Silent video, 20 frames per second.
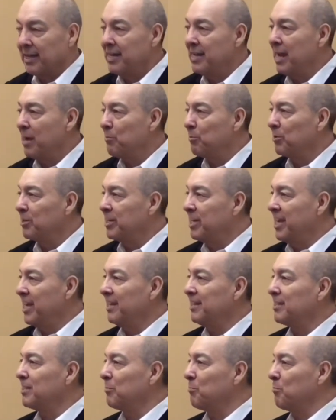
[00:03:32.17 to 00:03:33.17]
and I will
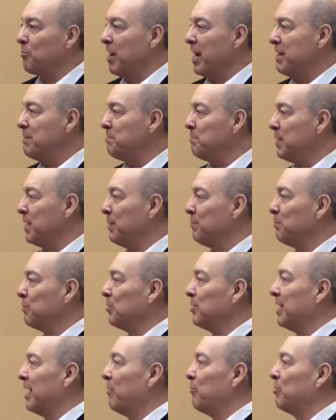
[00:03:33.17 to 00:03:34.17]
get the right
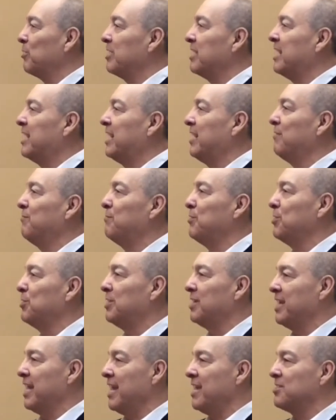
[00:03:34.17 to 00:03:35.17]
people that will give you
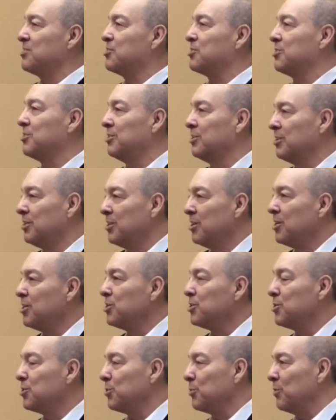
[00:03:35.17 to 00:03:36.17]
the answer
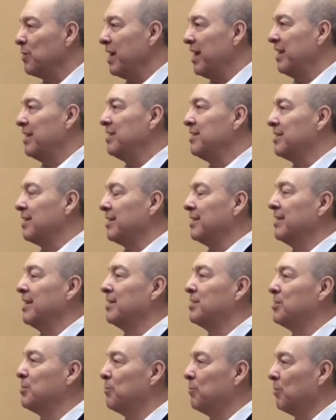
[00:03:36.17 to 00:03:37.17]
to anything
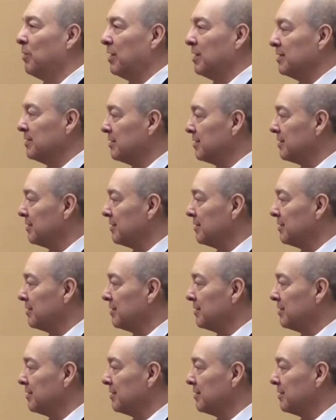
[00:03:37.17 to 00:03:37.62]
that you want.